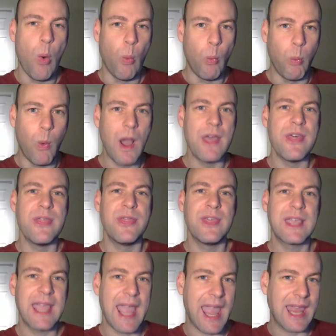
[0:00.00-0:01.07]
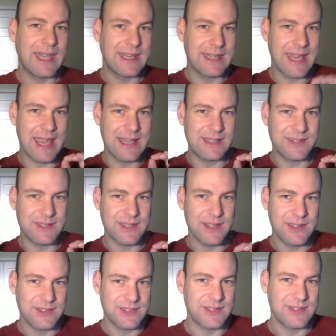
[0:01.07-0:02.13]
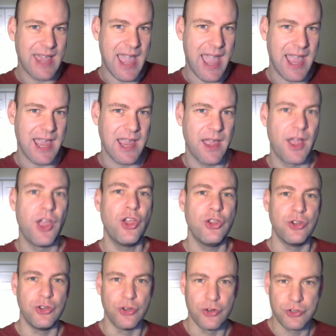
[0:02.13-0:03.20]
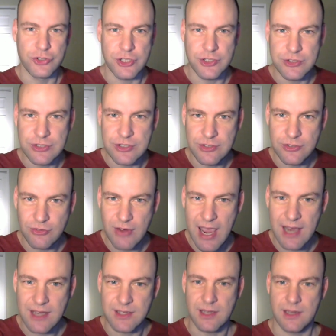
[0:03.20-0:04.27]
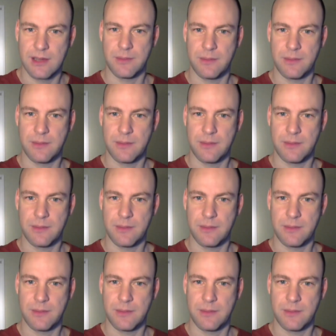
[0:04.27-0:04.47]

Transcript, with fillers: what the candidates say. You're just distracted.